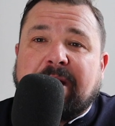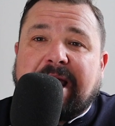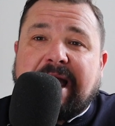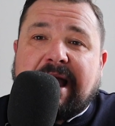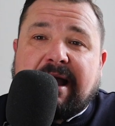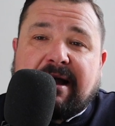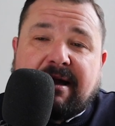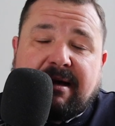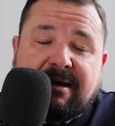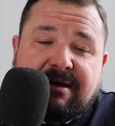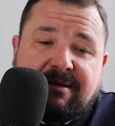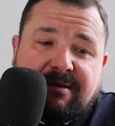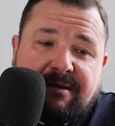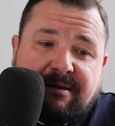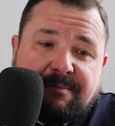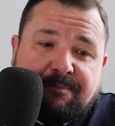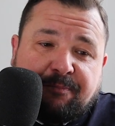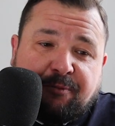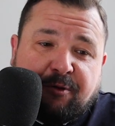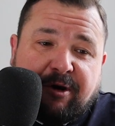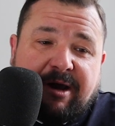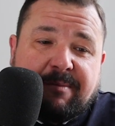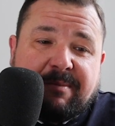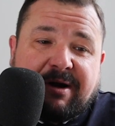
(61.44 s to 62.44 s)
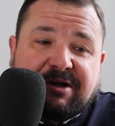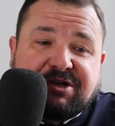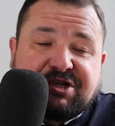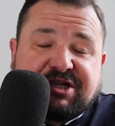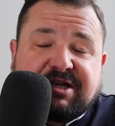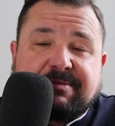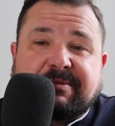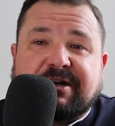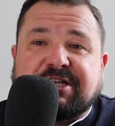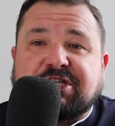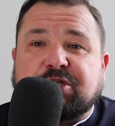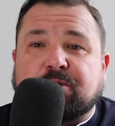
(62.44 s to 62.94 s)
a player pretty much
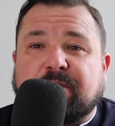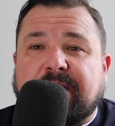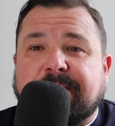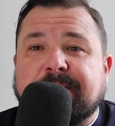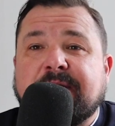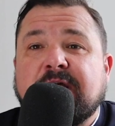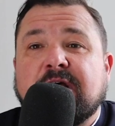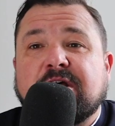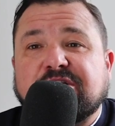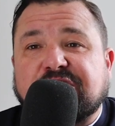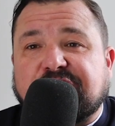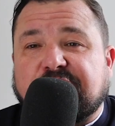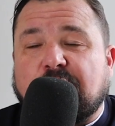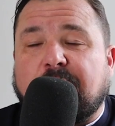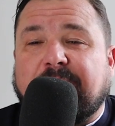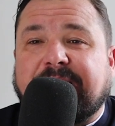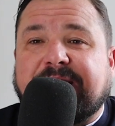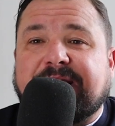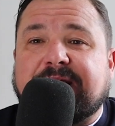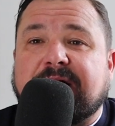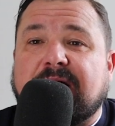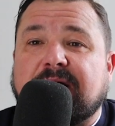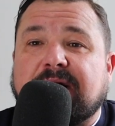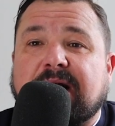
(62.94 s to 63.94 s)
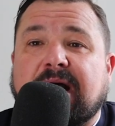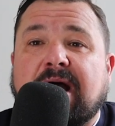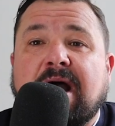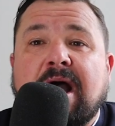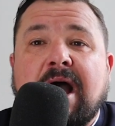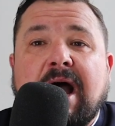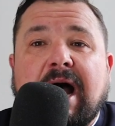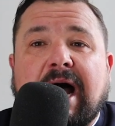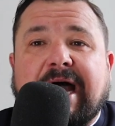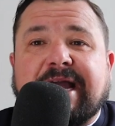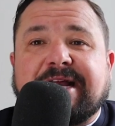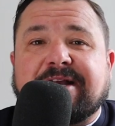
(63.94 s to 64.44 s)
similar to him, slightly younger,
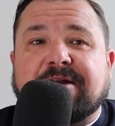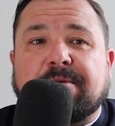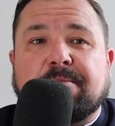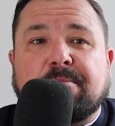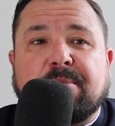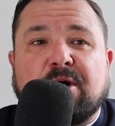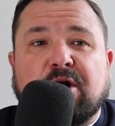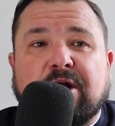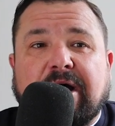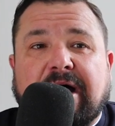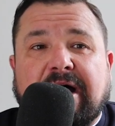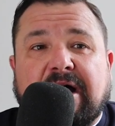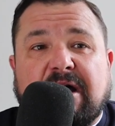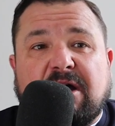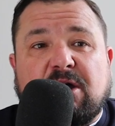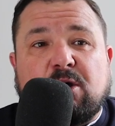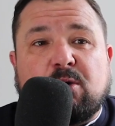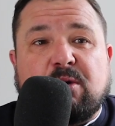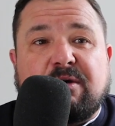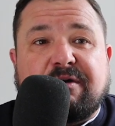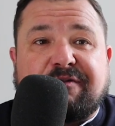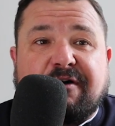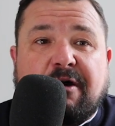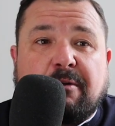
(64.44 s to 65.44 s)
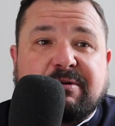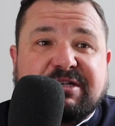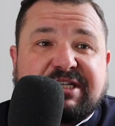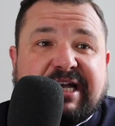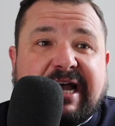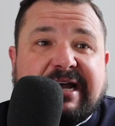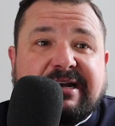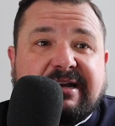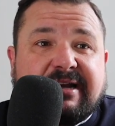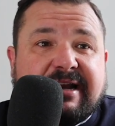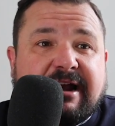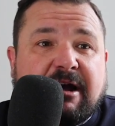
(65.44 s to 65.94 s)
Hayden Muller, who, if I was
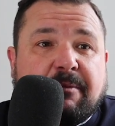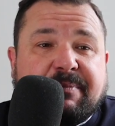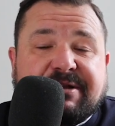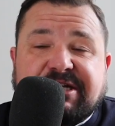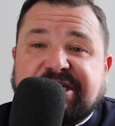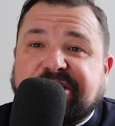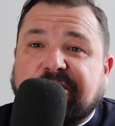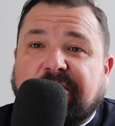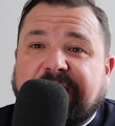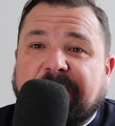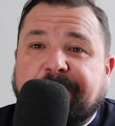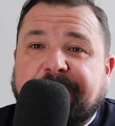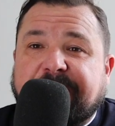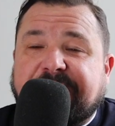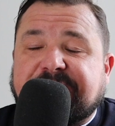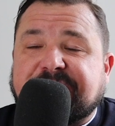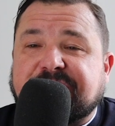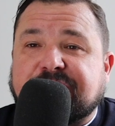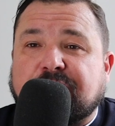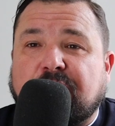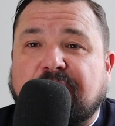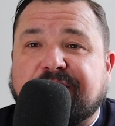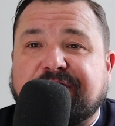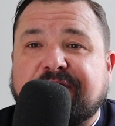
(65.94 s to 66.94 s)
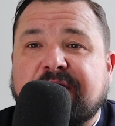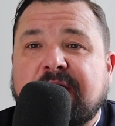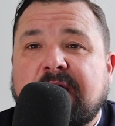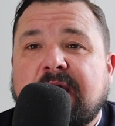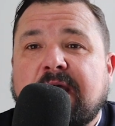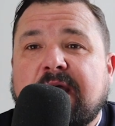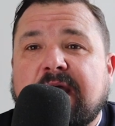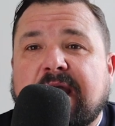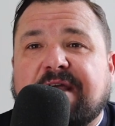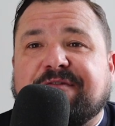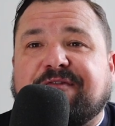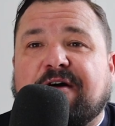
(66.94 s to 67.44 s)
Hayden now, I'd be slightly pissed off,
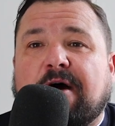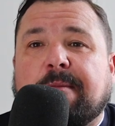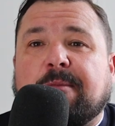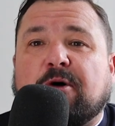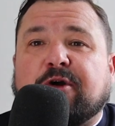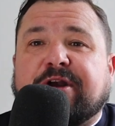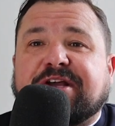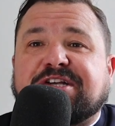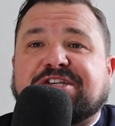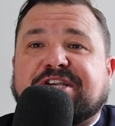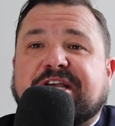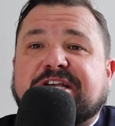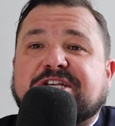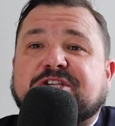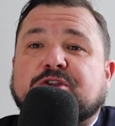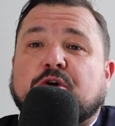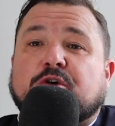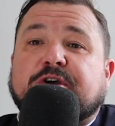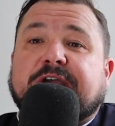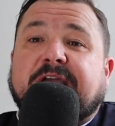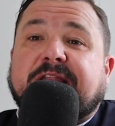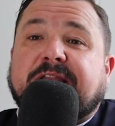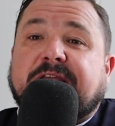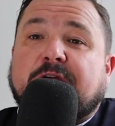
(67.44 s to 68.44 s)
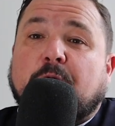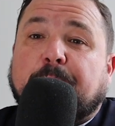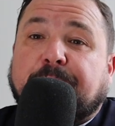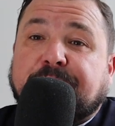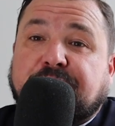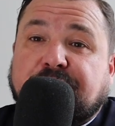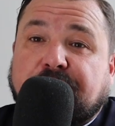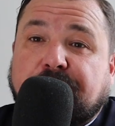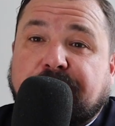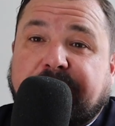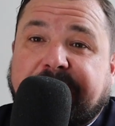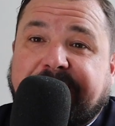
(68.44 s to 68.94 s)
if I'm honest, that he's not getting the
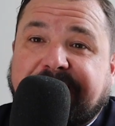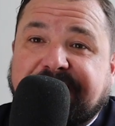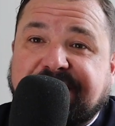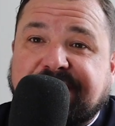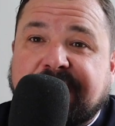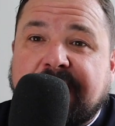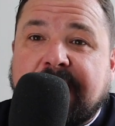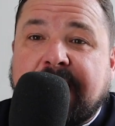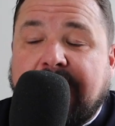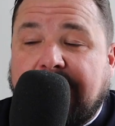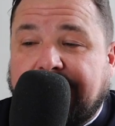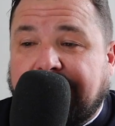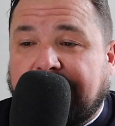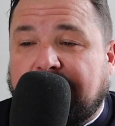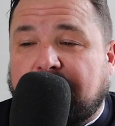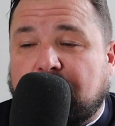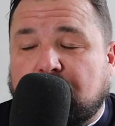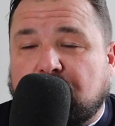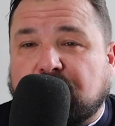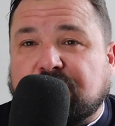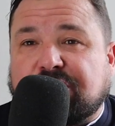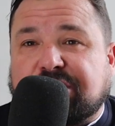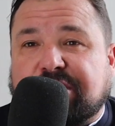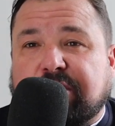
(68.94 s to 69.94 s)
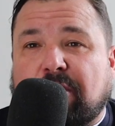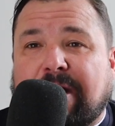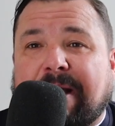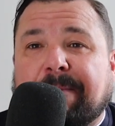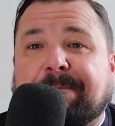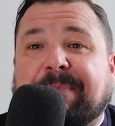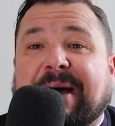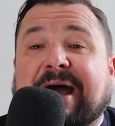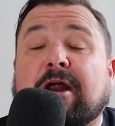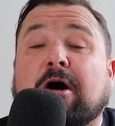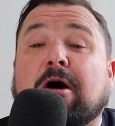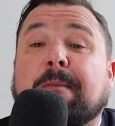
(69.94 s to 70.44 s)
opportunities, and it looks
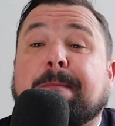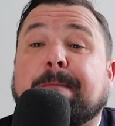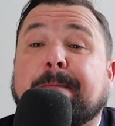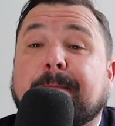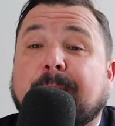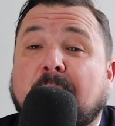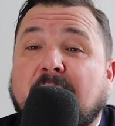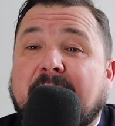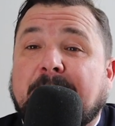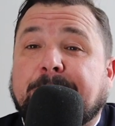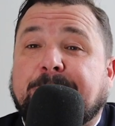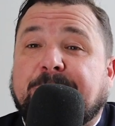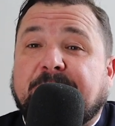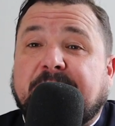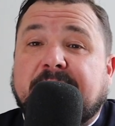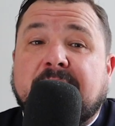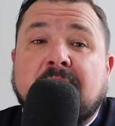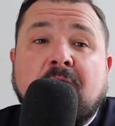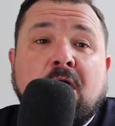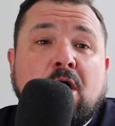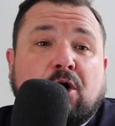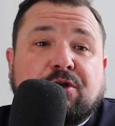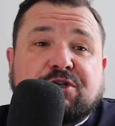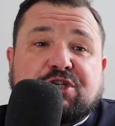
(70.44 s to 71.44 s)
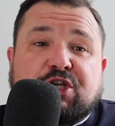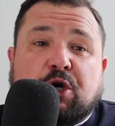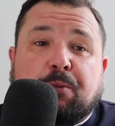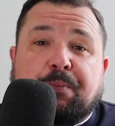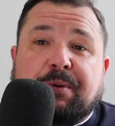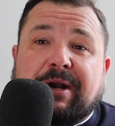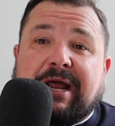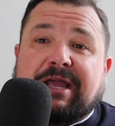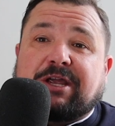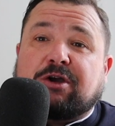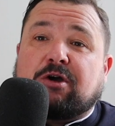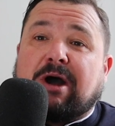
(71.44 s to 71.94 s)
like Ballard might be. On top
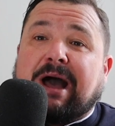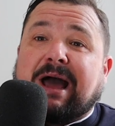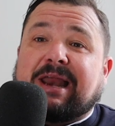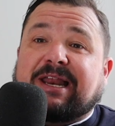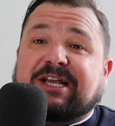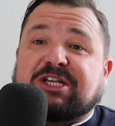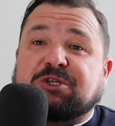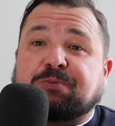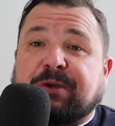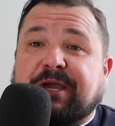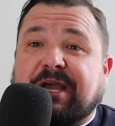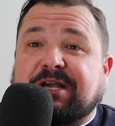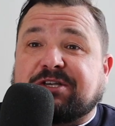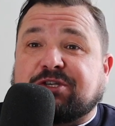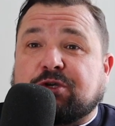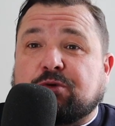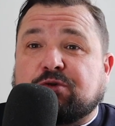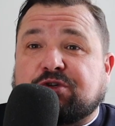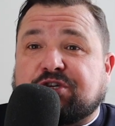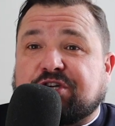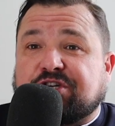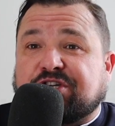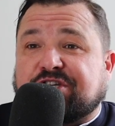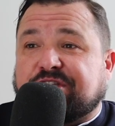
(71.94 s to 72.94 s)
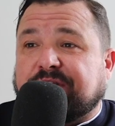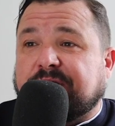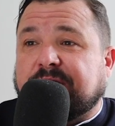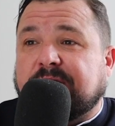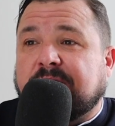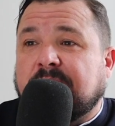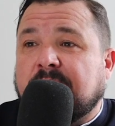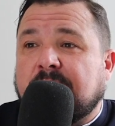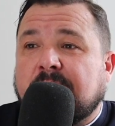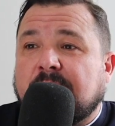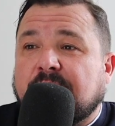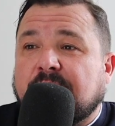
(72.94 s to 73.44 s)
of that, you've got Alex Pearce, who's just a